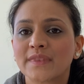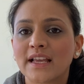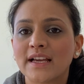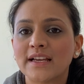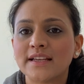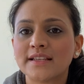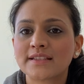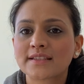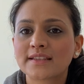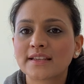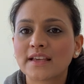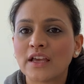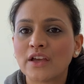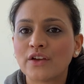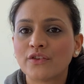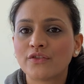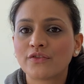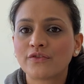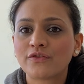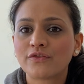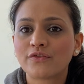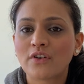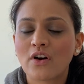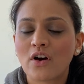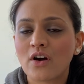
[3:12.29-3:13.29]
as
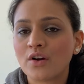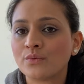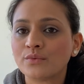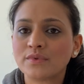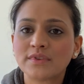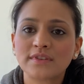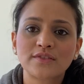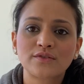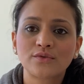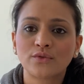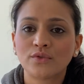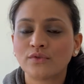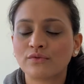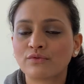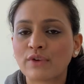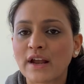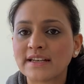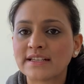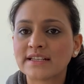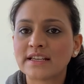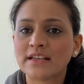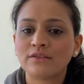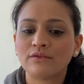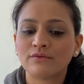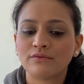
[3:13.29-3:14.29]
if I was sort of
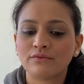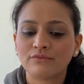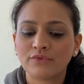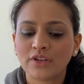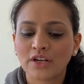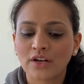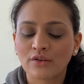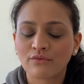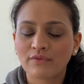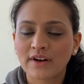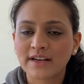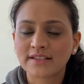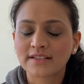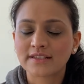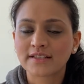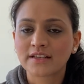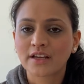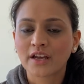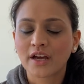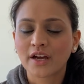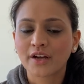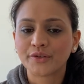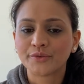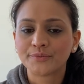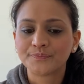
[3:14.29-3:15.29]
ready and, you know, ready to
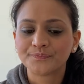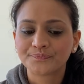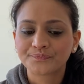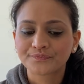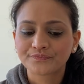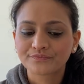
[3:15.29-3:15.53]
go.